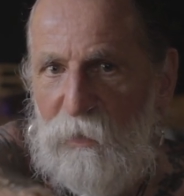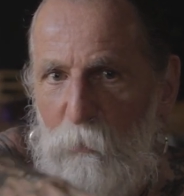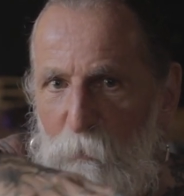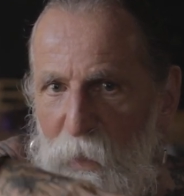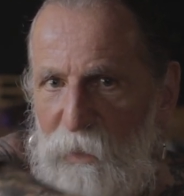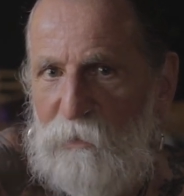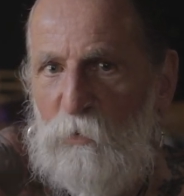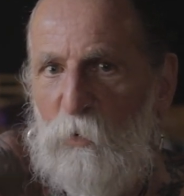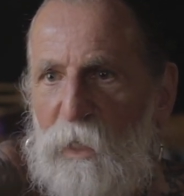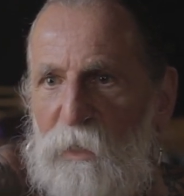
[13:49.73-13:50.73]
the
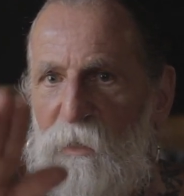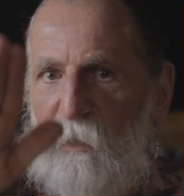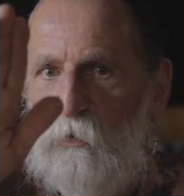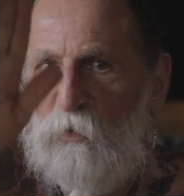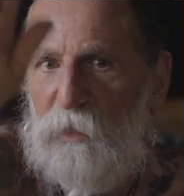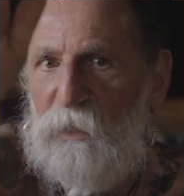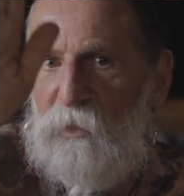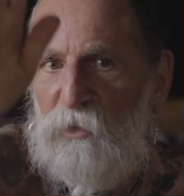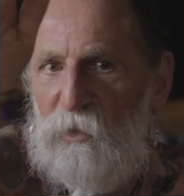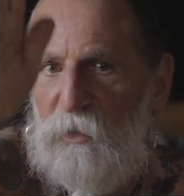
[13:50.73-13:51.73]
best way to
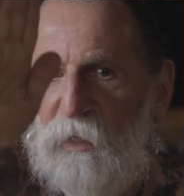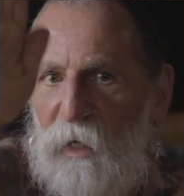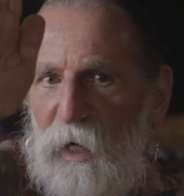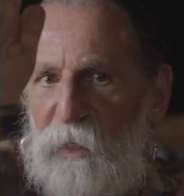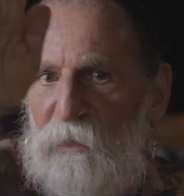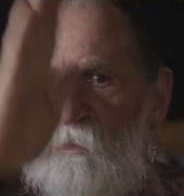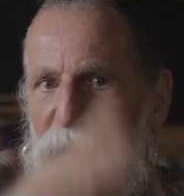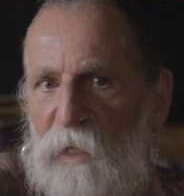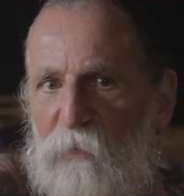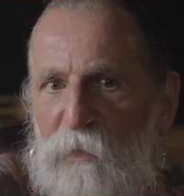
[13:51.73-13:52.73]
reach the highest
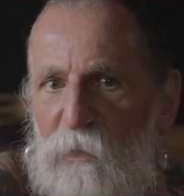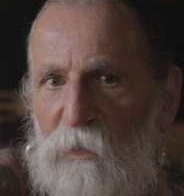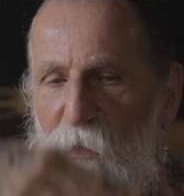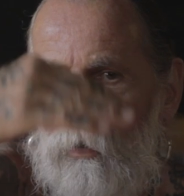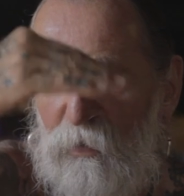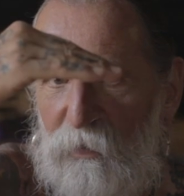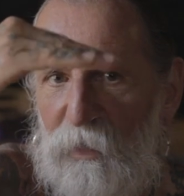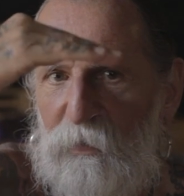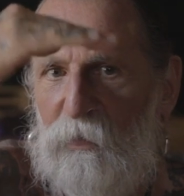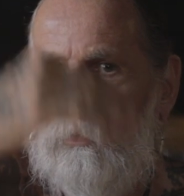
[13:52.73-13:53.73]
level
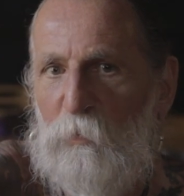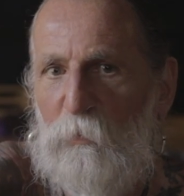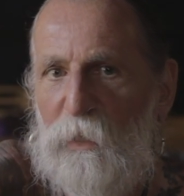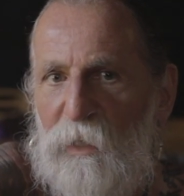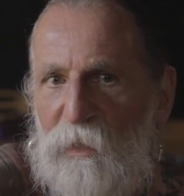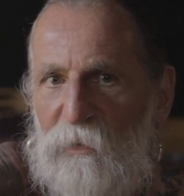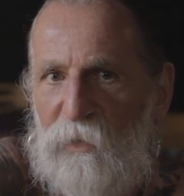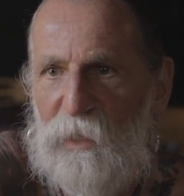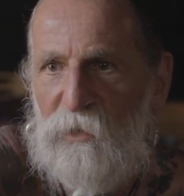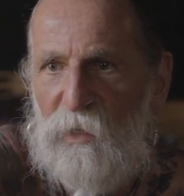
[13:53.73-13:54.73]
that a human being can
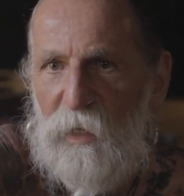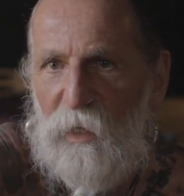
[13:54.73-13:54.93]
reach,